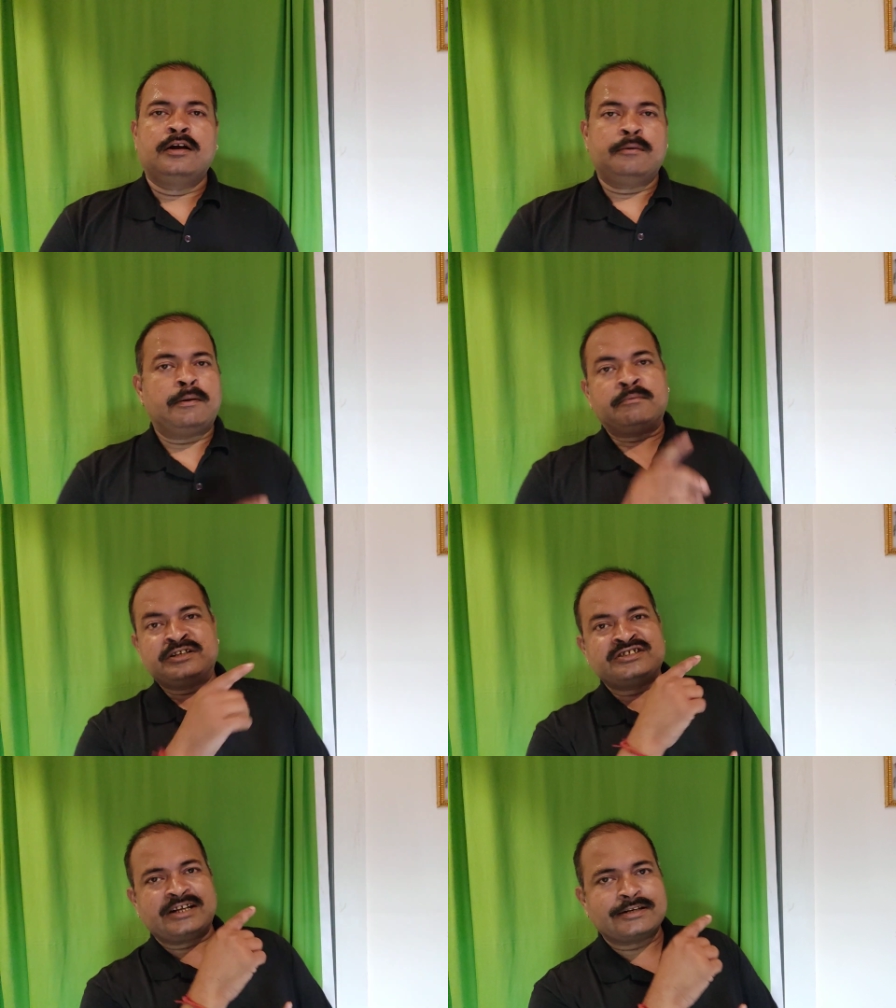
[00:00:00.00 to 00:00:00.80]
Remember
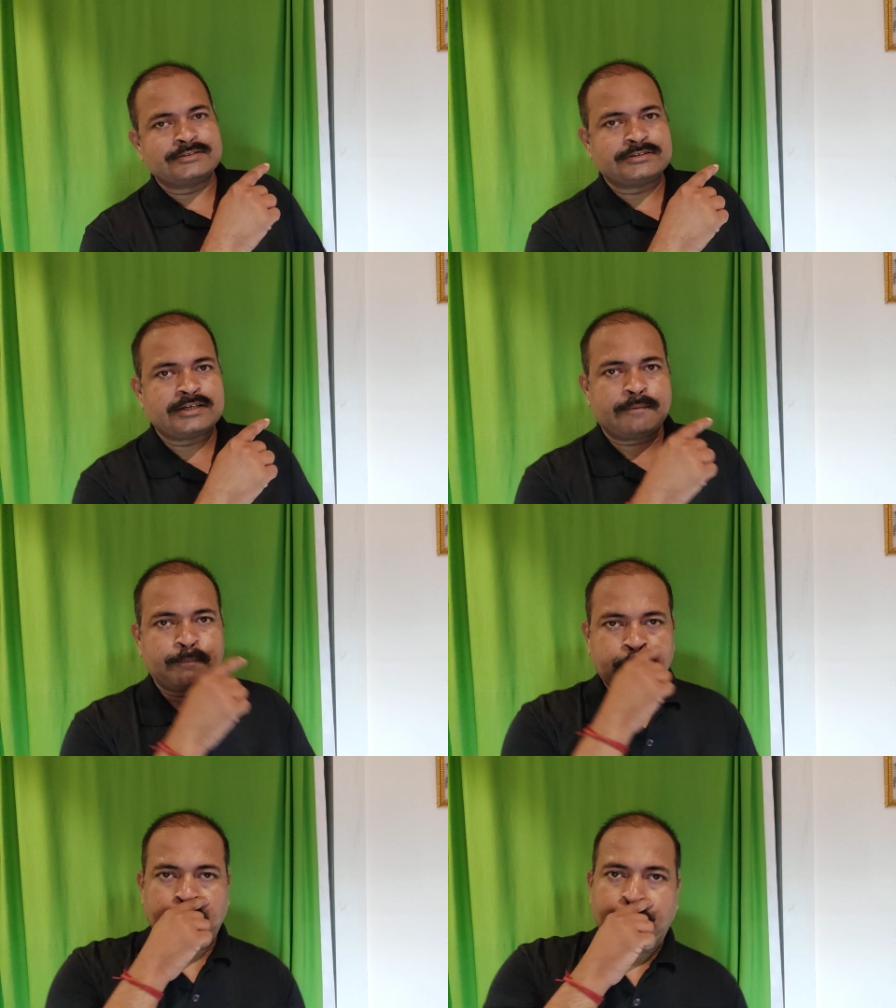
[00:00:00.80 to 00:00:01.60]
the second
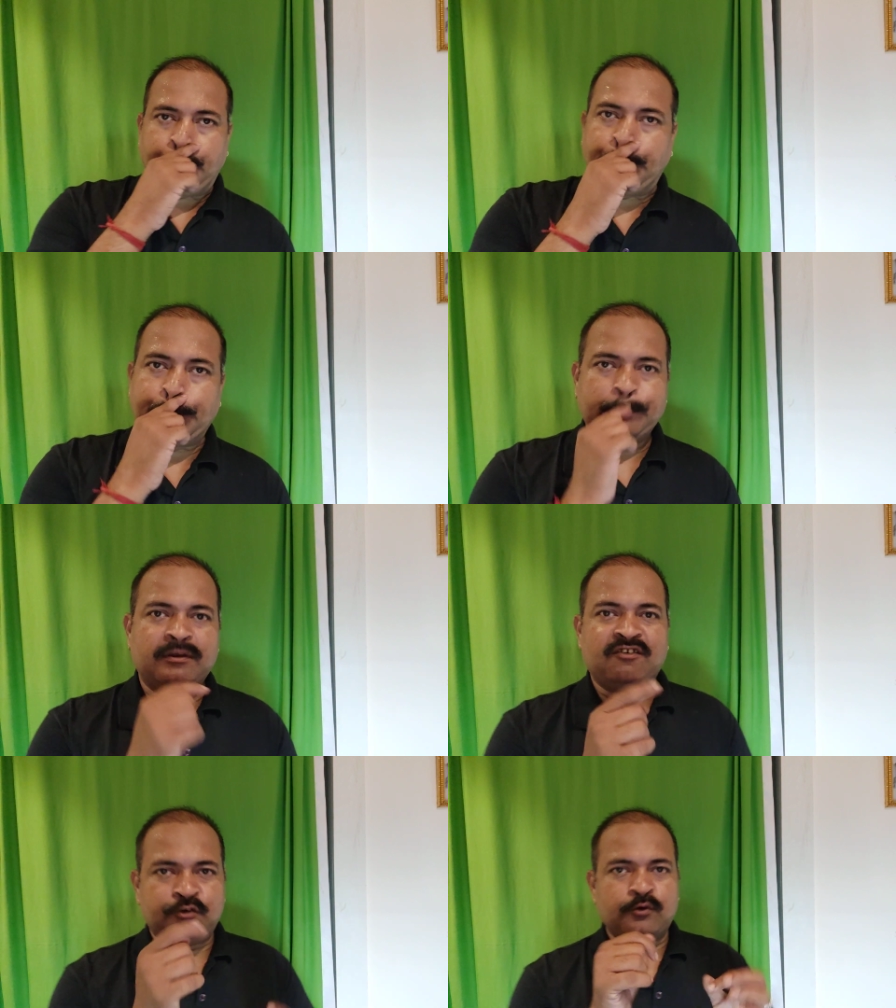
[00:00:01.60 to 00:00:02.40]
step?
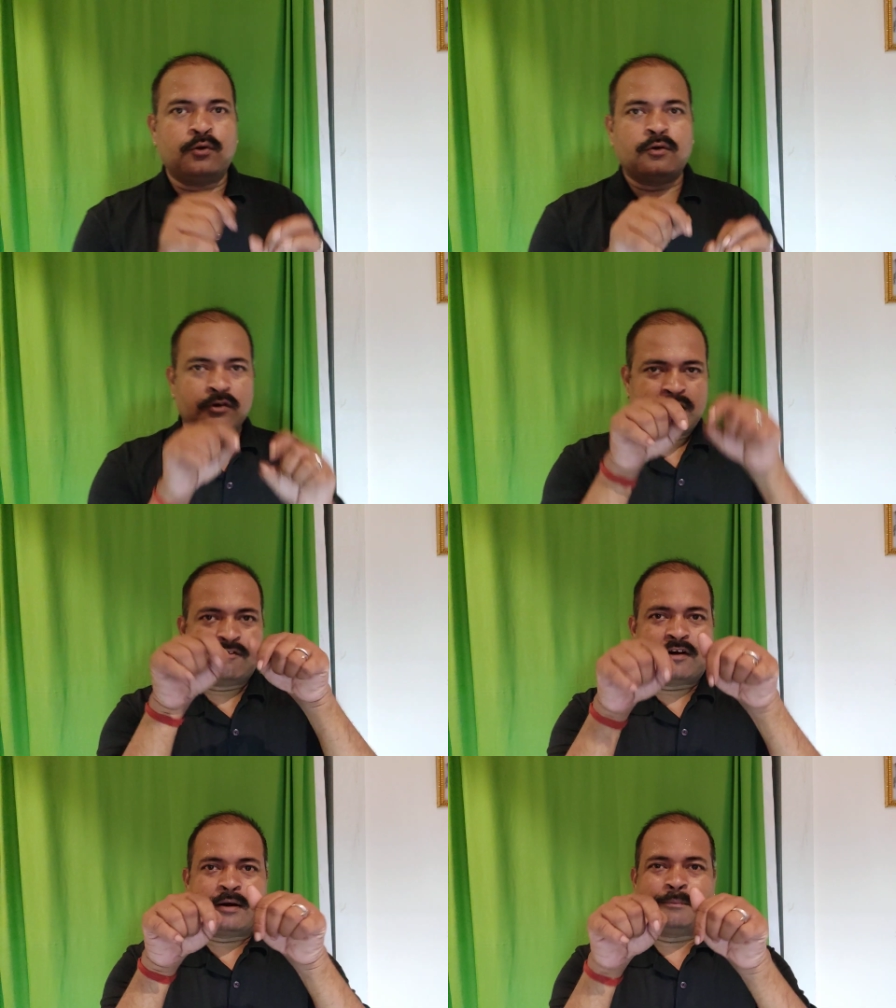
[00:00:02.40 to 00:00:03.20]
If you don't
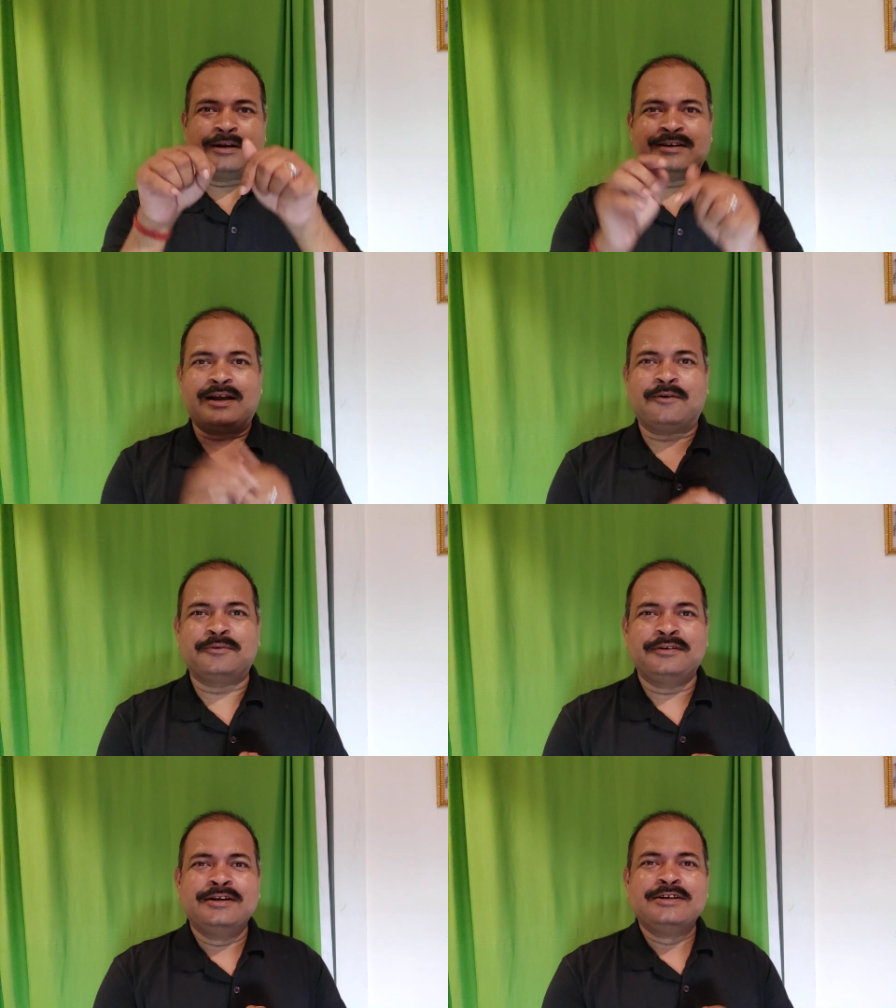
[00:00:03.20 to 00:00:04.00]
give a comment
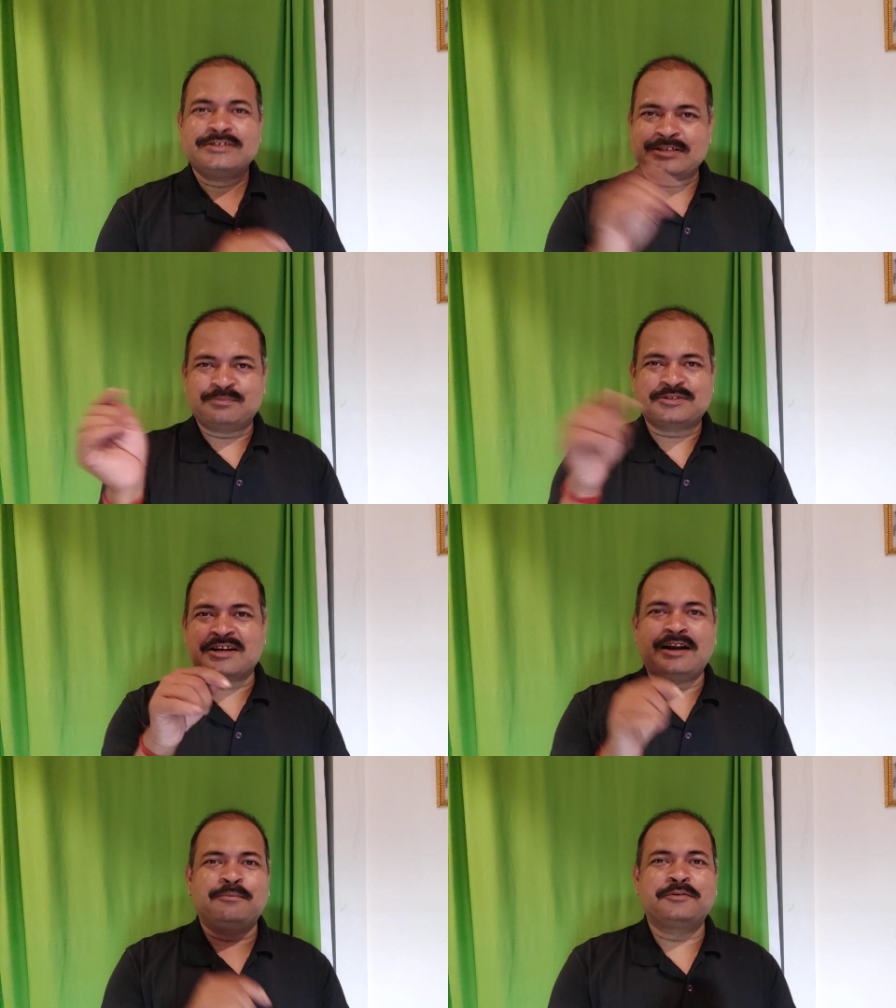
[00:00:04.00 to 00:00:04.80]
down,
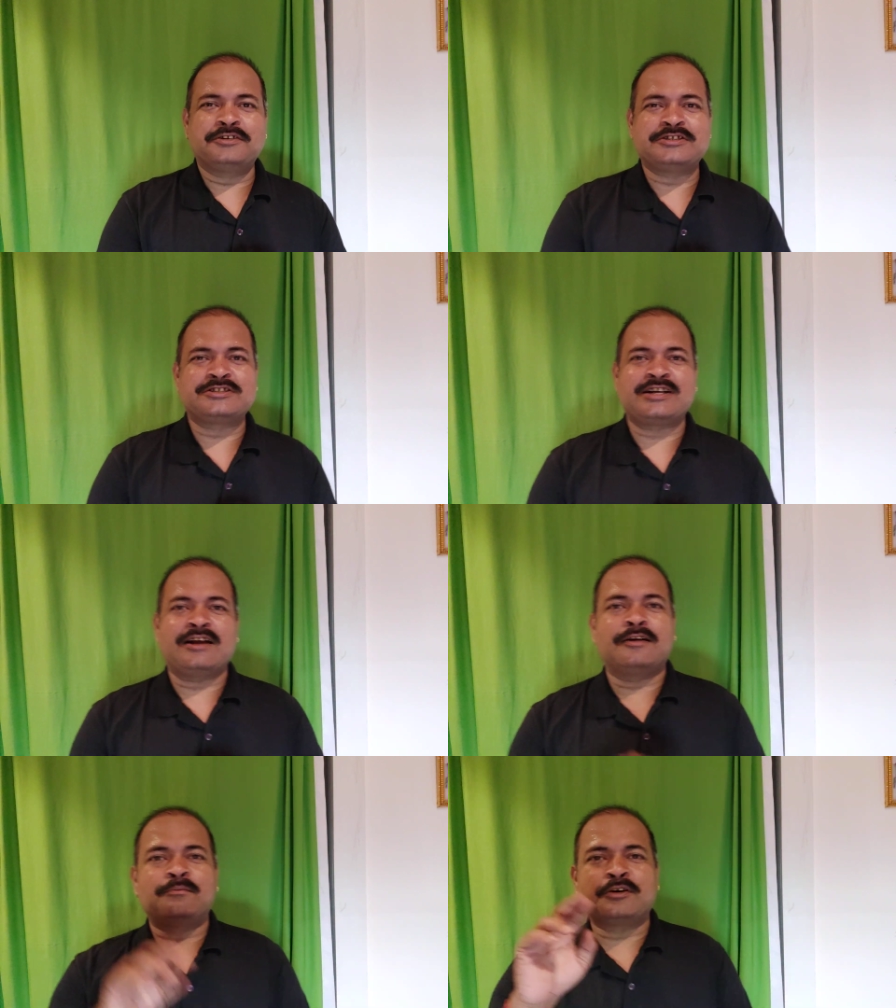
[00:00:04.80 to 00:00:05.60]
subscribe to this
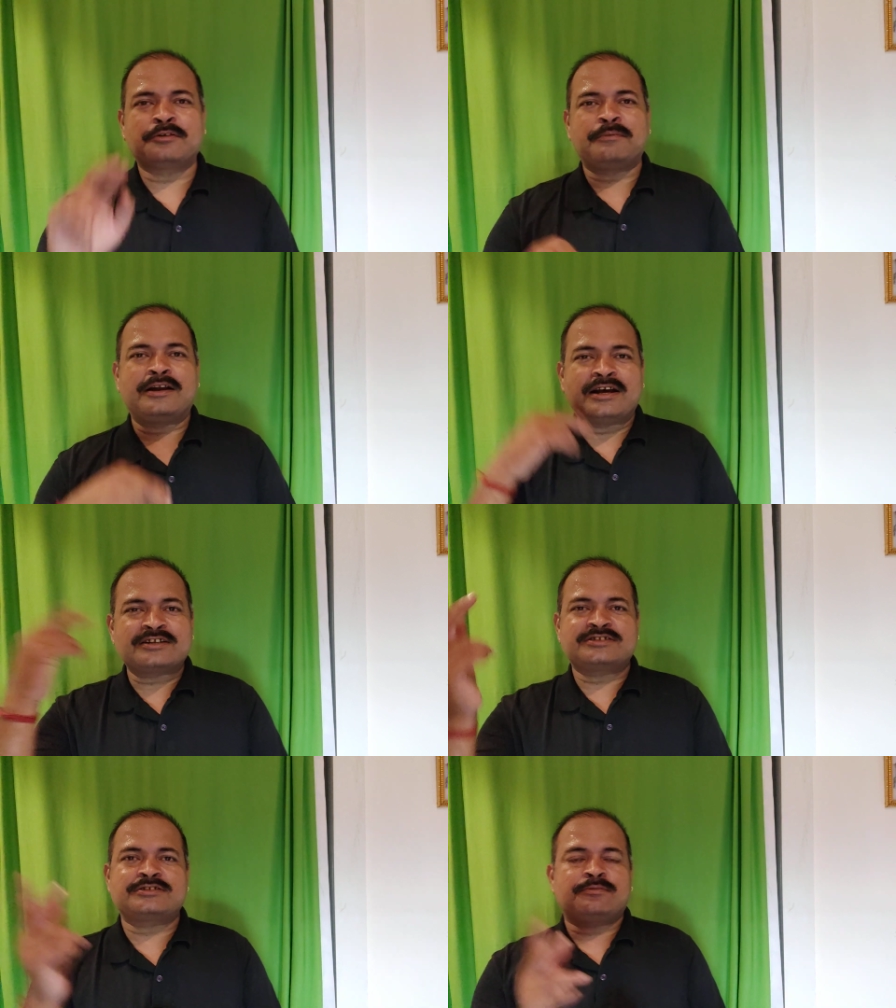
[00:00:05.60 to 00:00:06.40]
channel because my
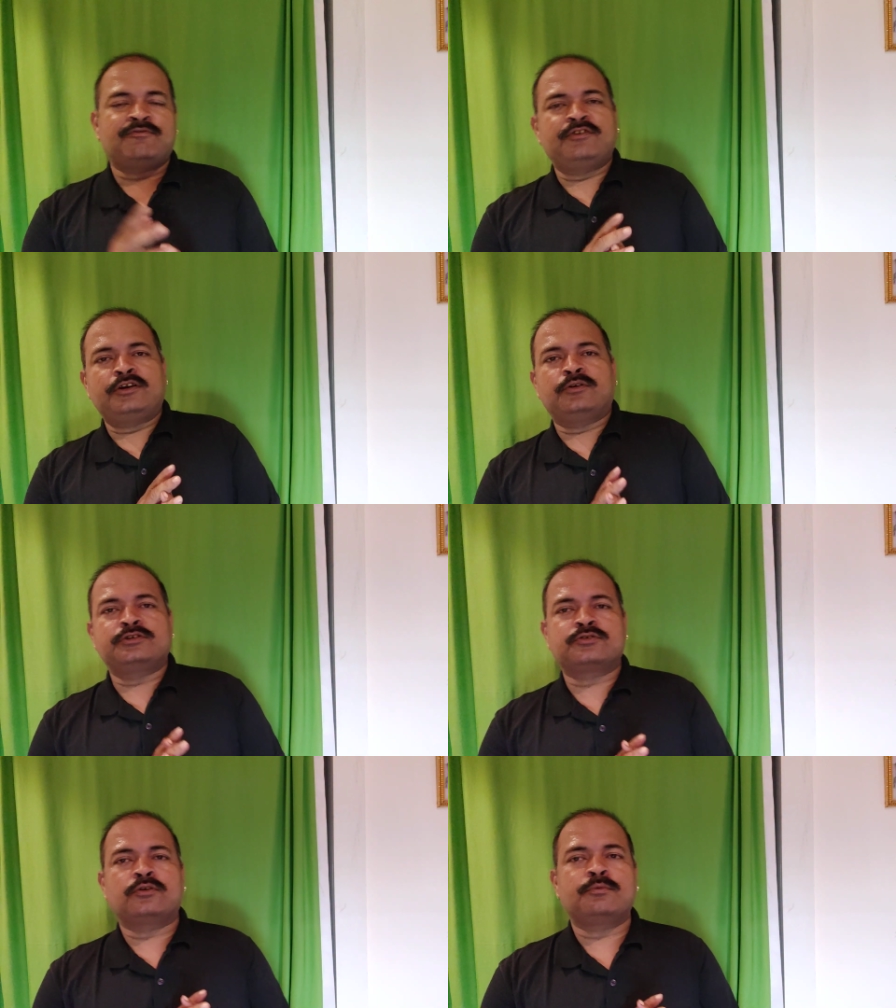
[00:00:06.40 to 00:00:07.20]
next video
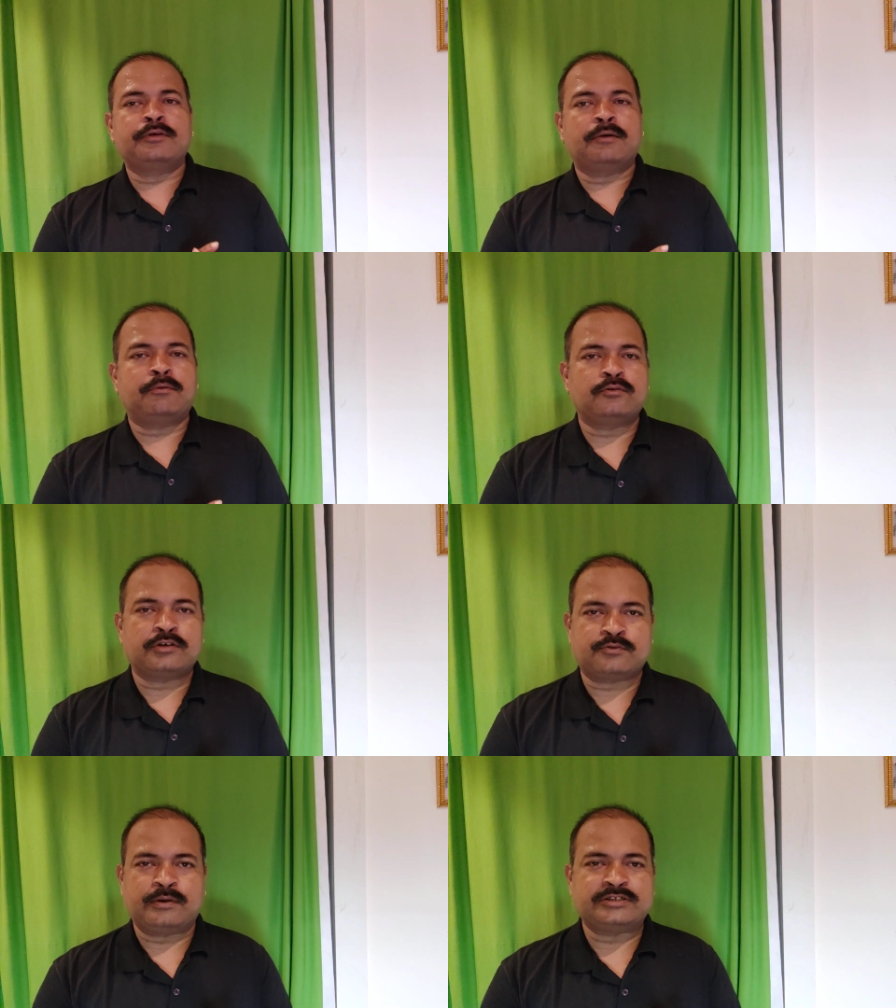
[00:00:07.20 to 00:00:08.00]
is going to be about
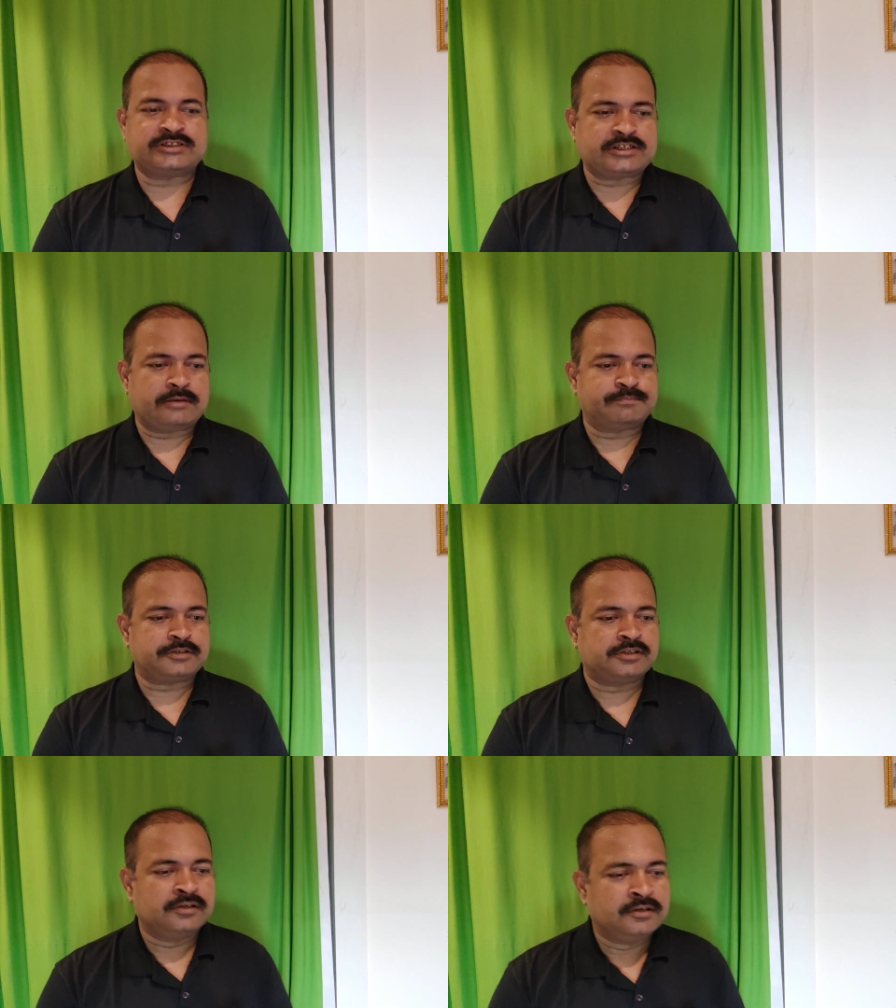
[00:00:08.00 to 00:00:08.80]
the 12
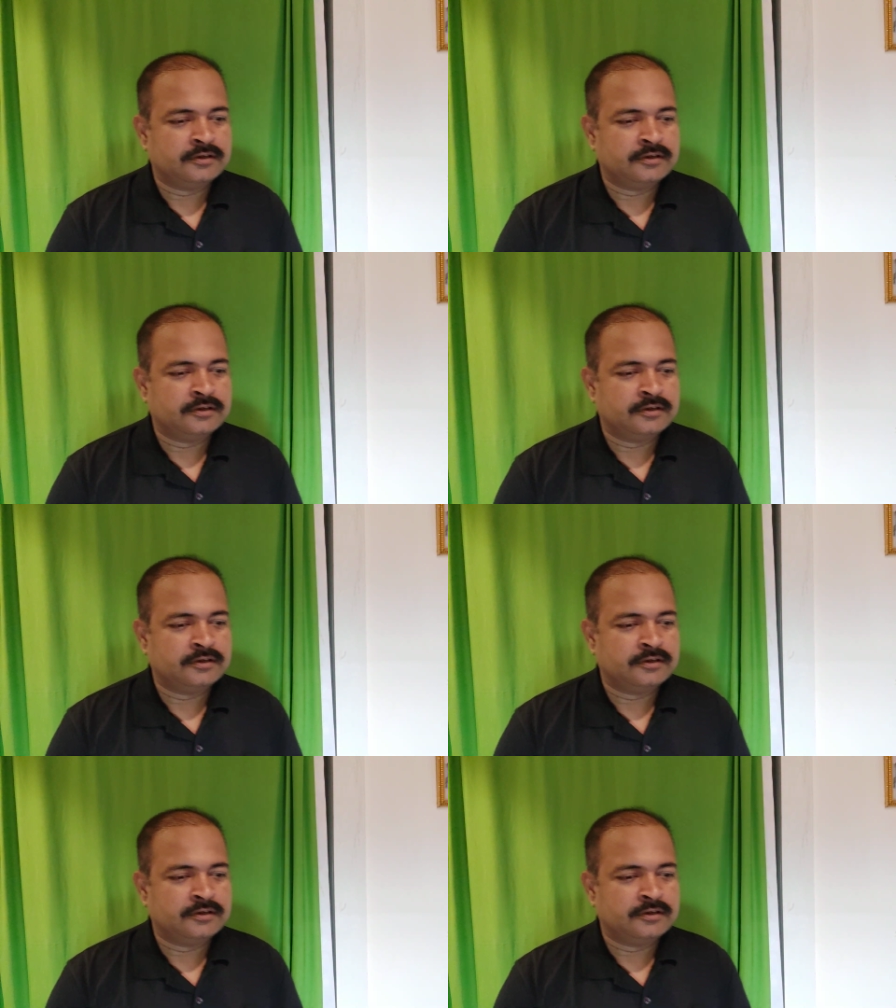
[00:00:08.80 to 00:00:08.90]
steps